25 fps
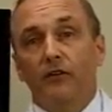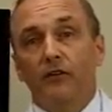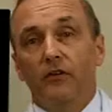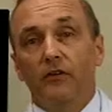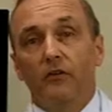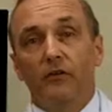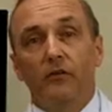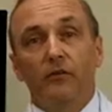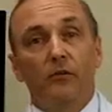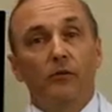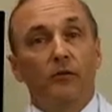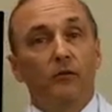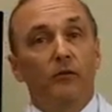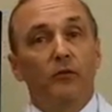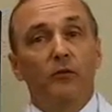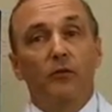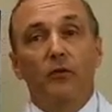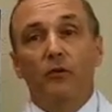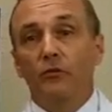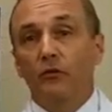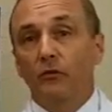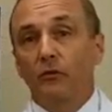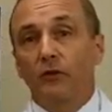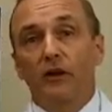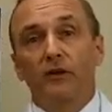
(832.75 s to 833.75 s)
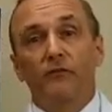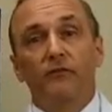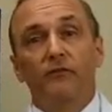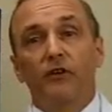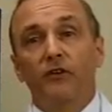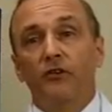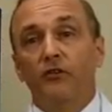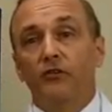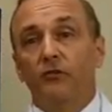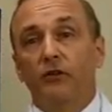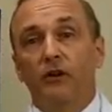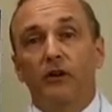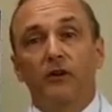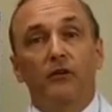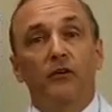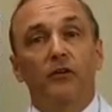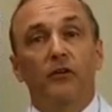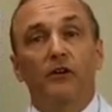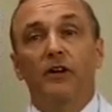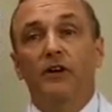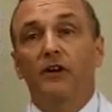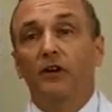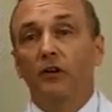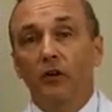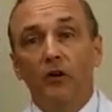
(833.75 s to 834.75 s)
Your nerves will not function right. You're
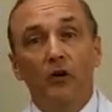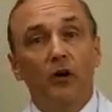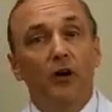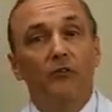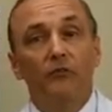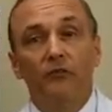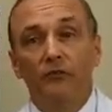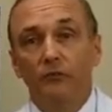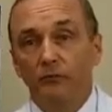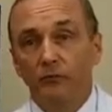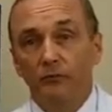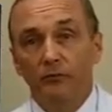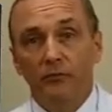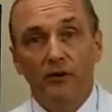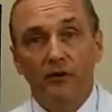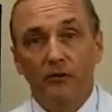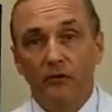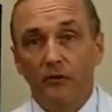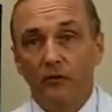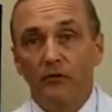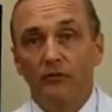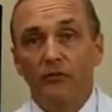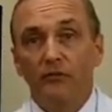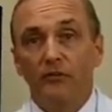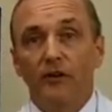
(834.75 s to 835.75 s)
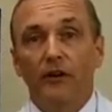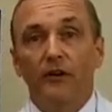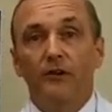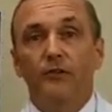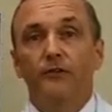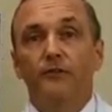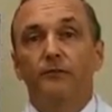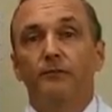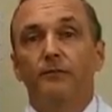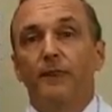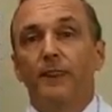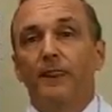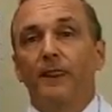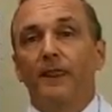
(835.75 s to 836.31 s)
killing off nerve cells.